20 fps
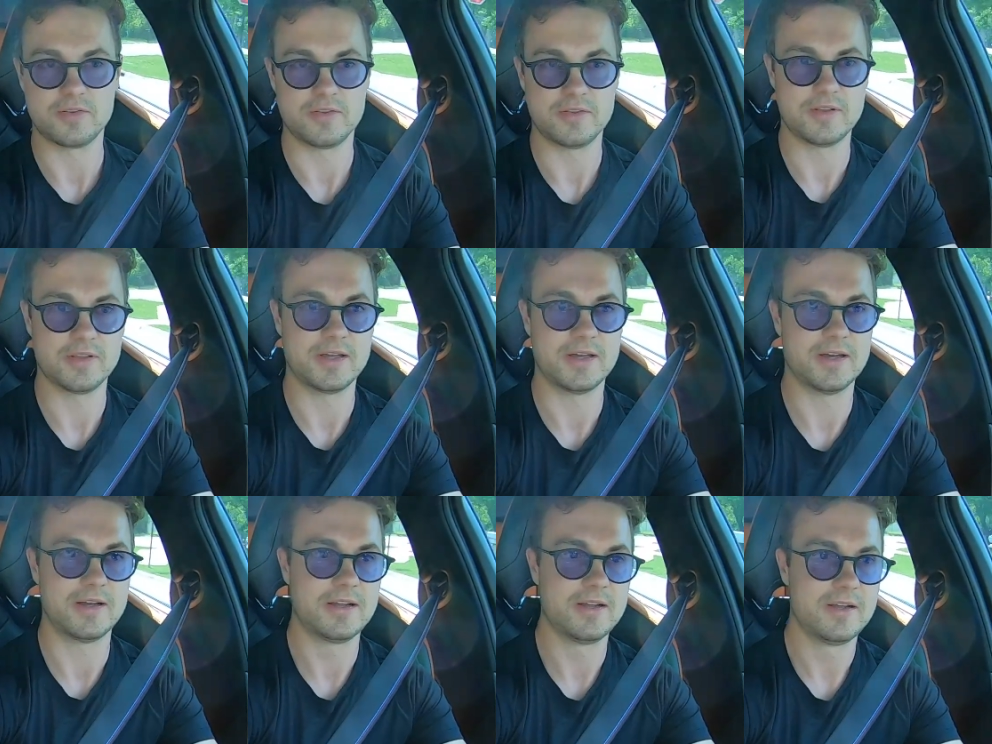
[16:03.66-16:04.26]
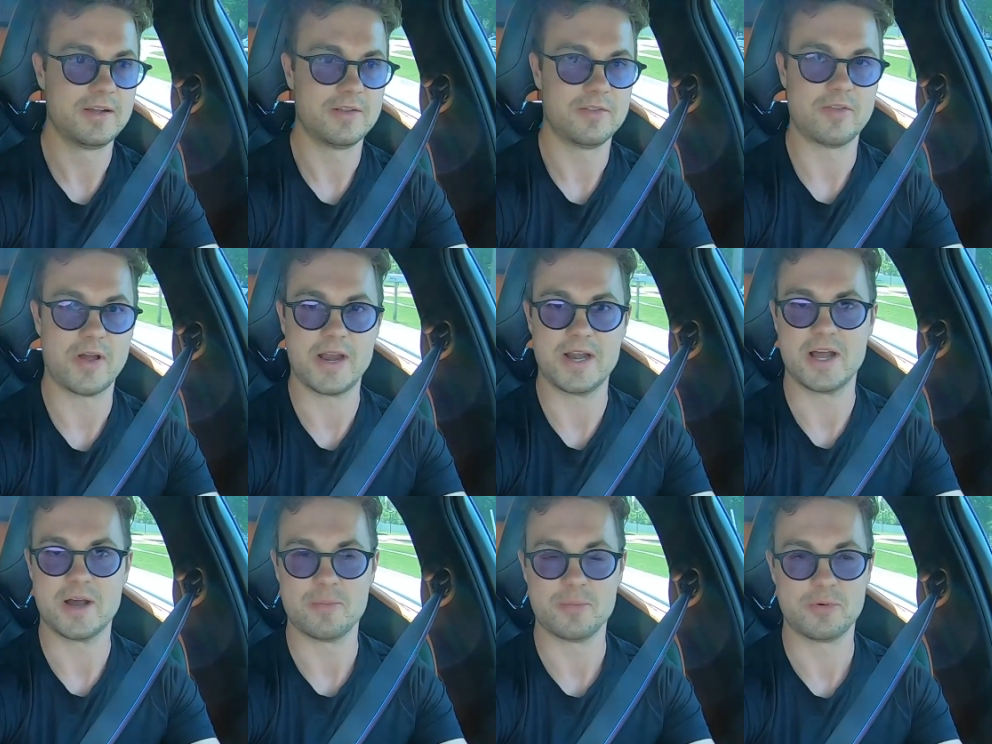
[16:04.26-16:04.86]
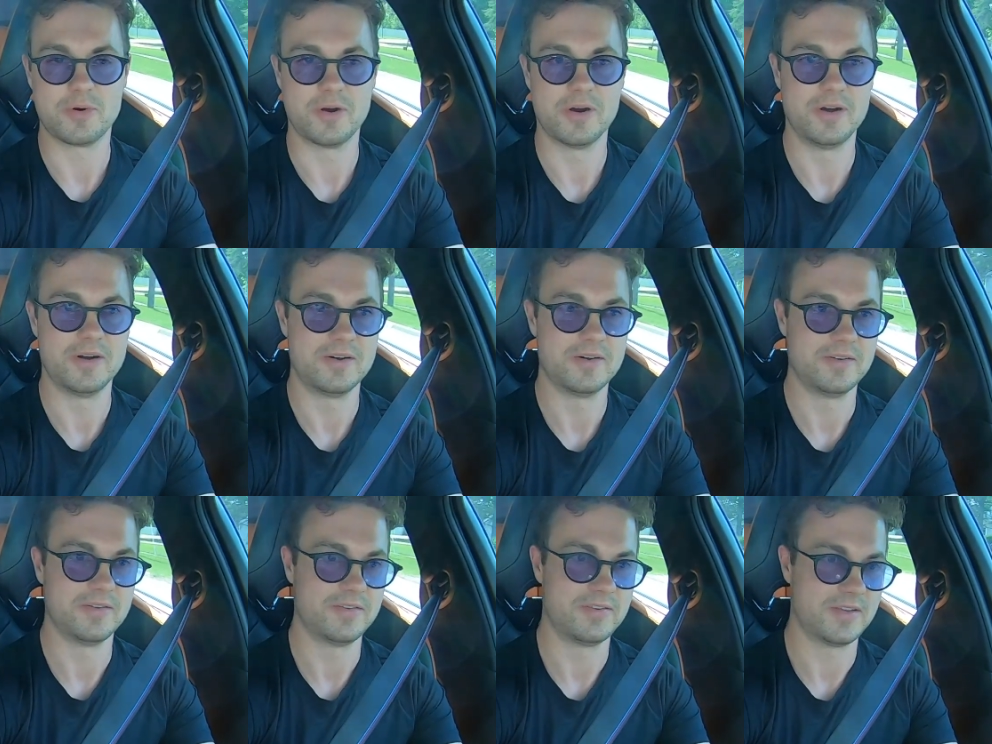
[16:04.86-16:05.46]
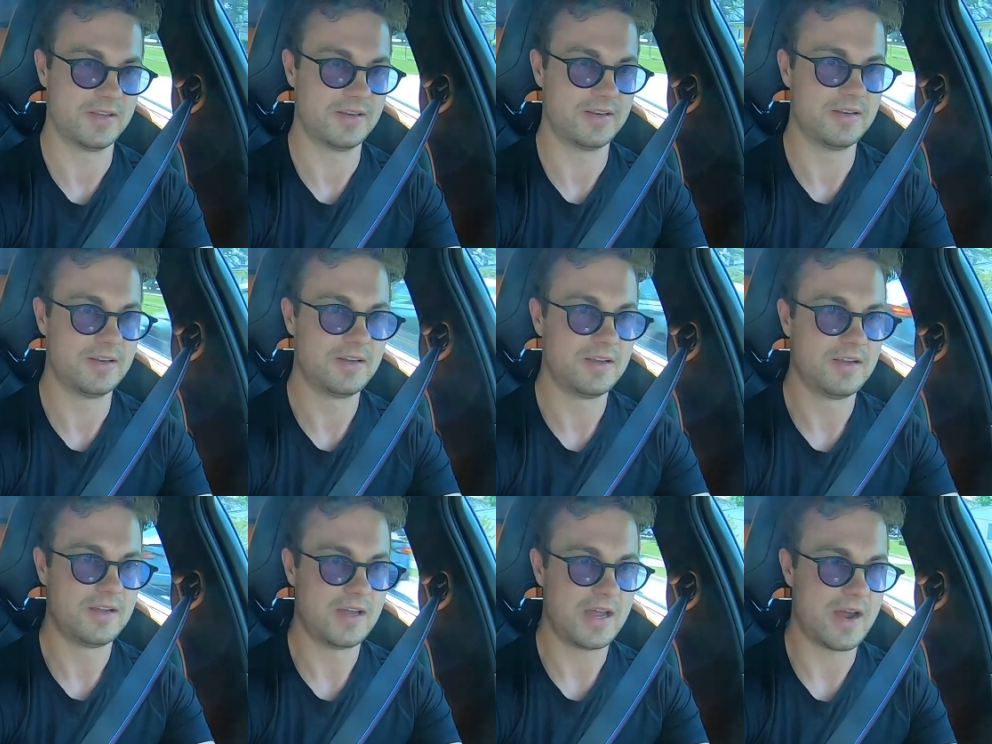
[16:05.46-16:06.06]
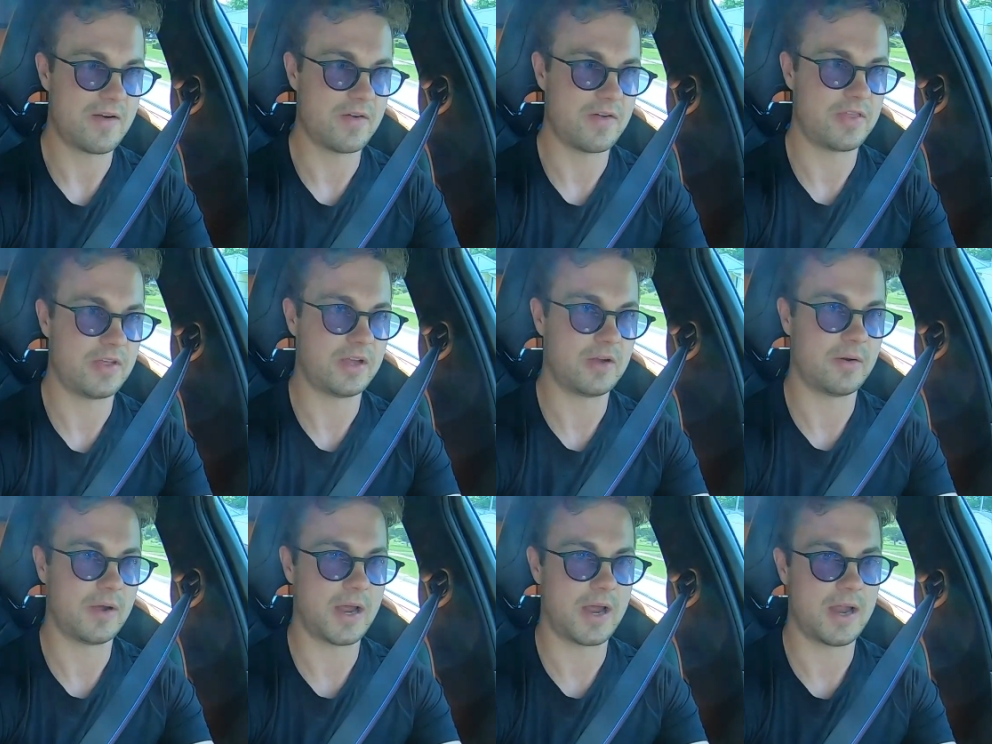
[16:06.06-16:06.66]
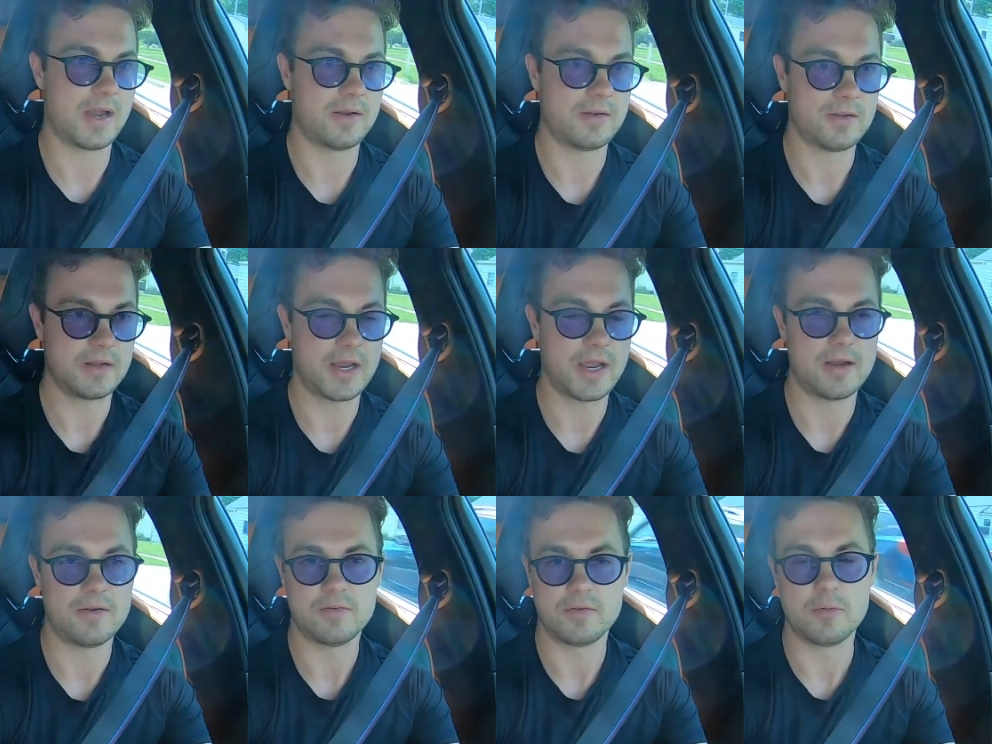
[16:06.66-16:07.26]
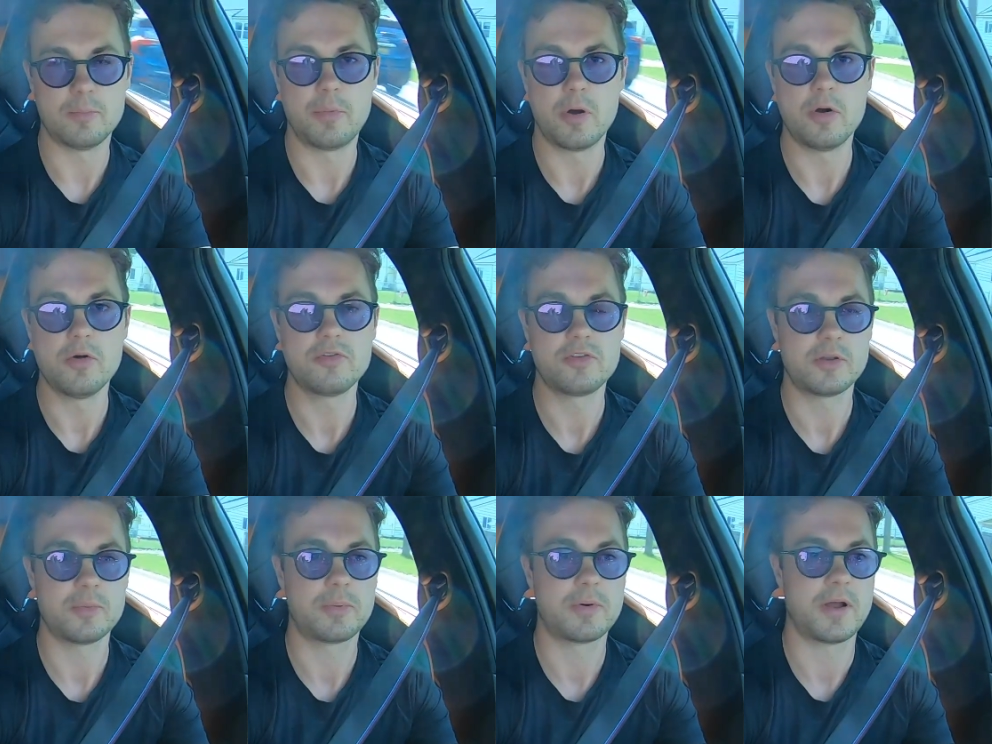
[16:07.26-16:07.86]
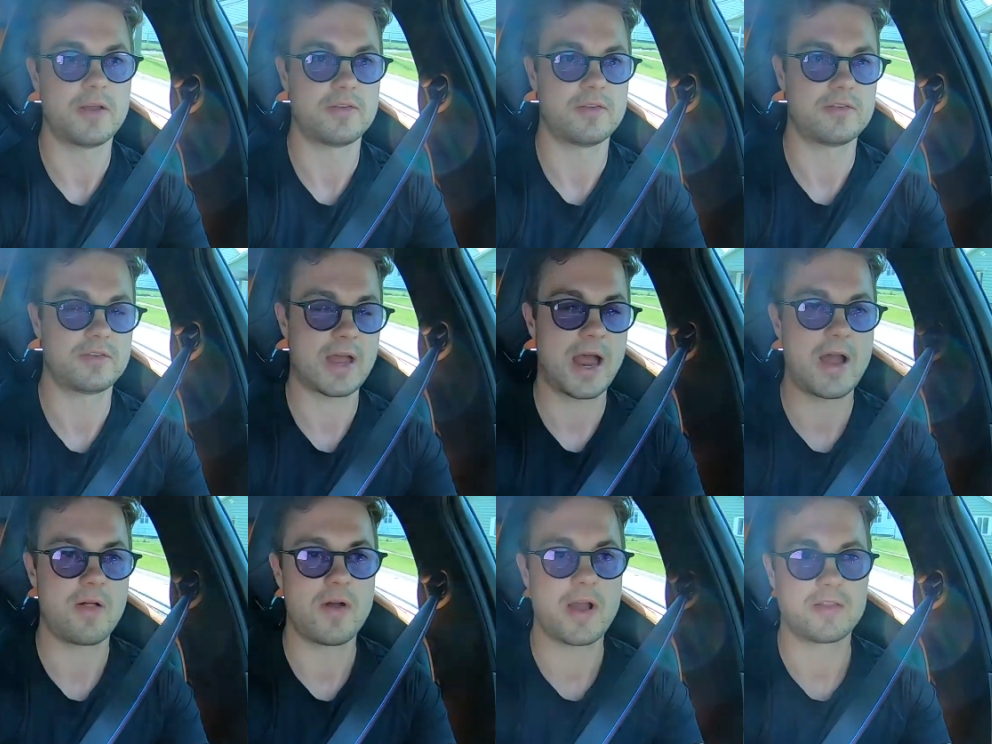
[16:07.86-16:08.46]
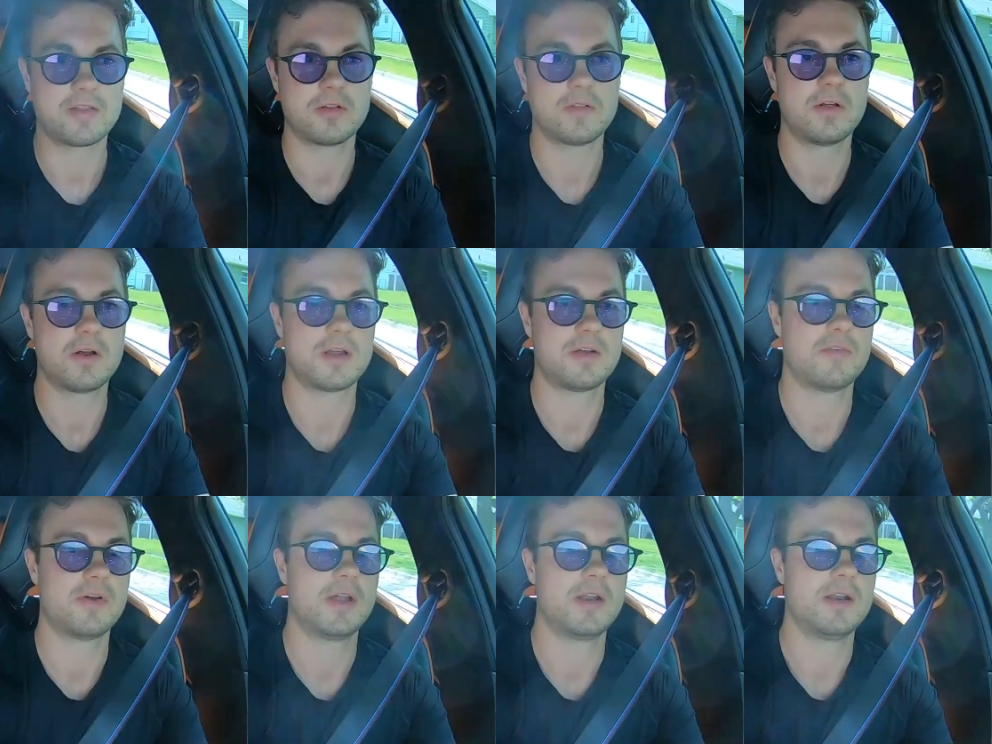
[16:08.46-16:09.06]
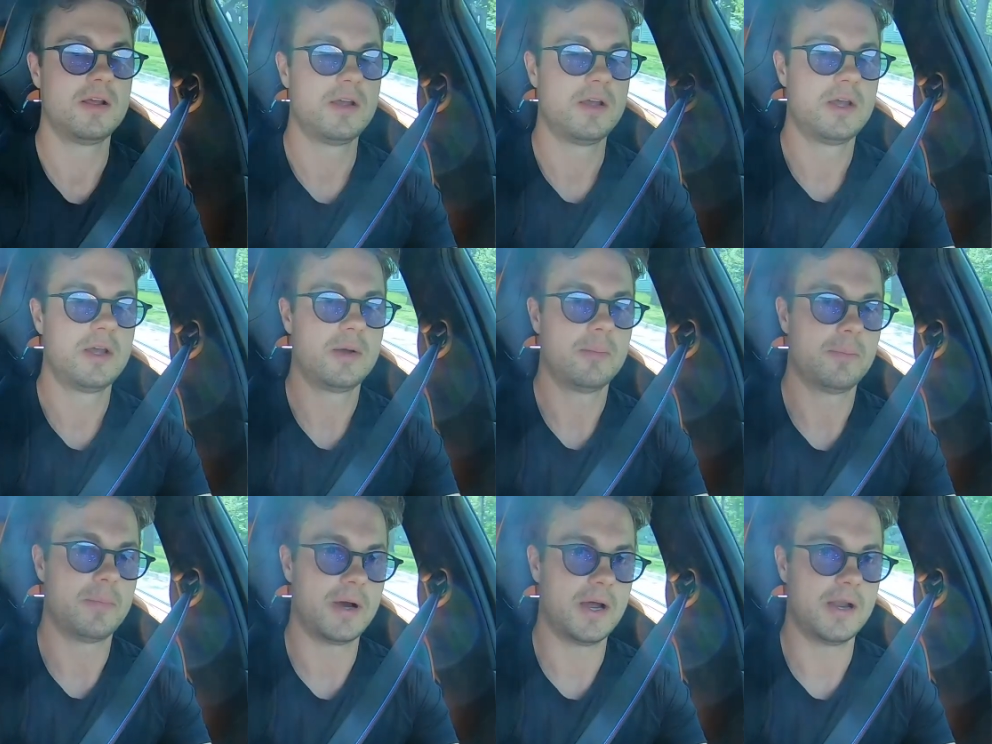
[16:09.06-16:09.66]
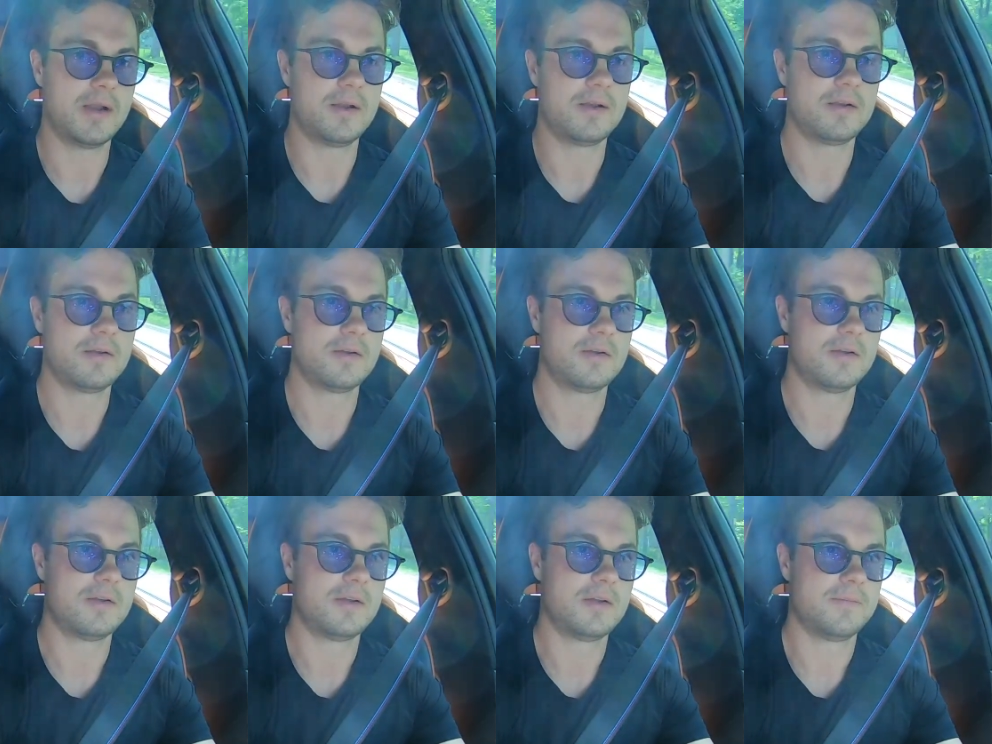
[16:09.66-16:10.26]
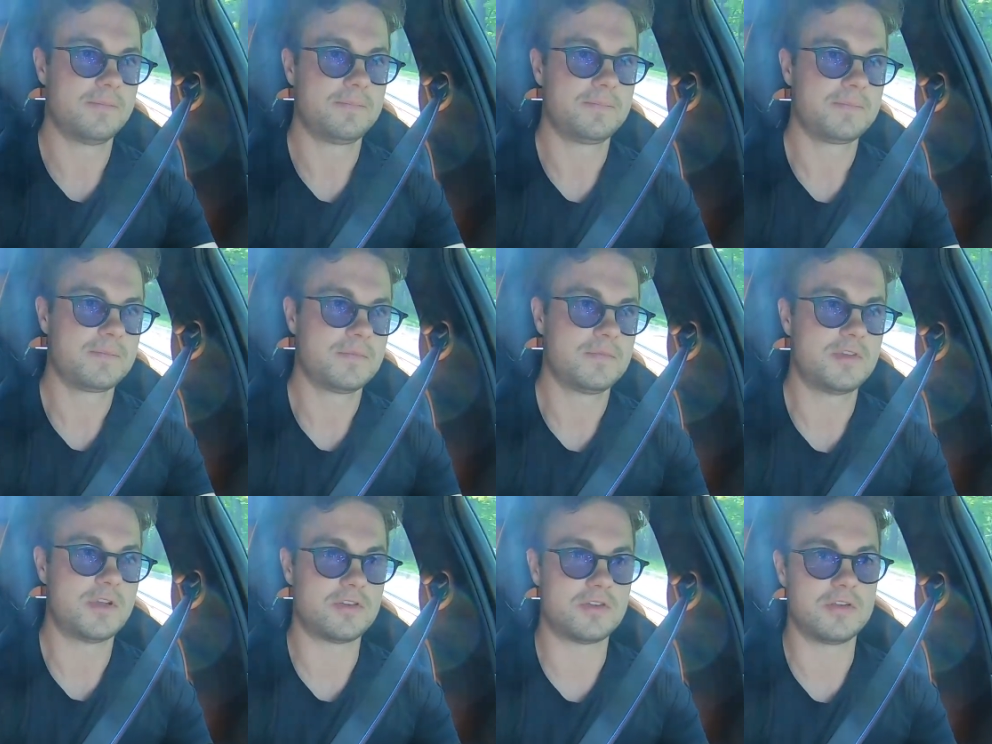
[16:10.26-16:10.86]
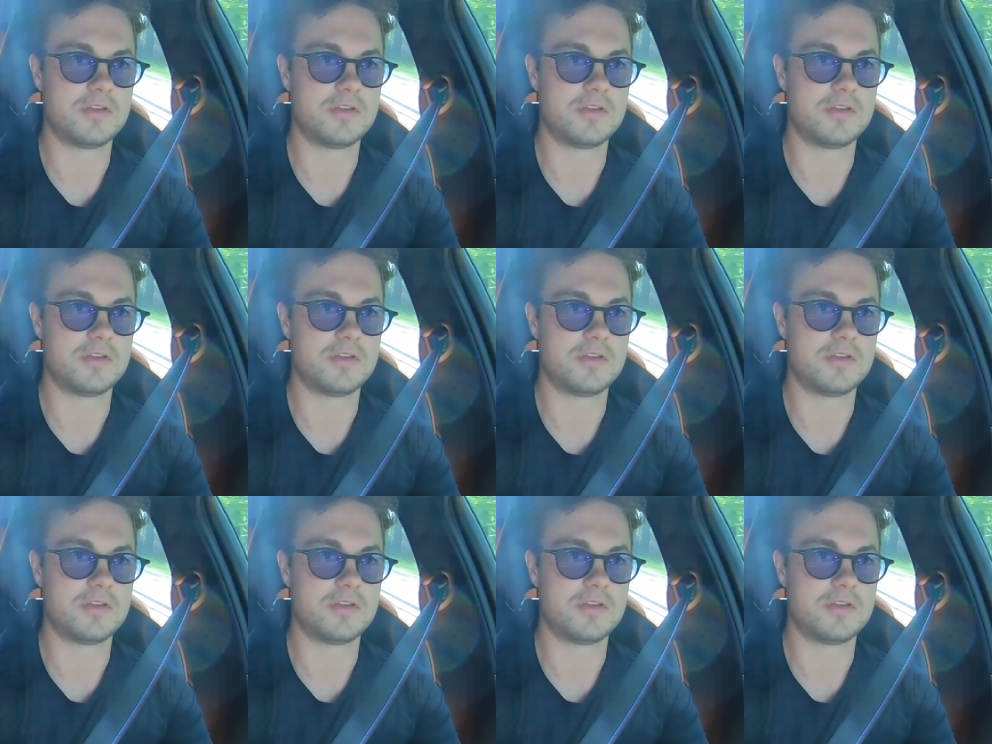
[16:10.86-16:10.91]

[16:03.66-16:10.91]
and the light up grills and everything going on. Again, imposing presence. I like the look of it, but does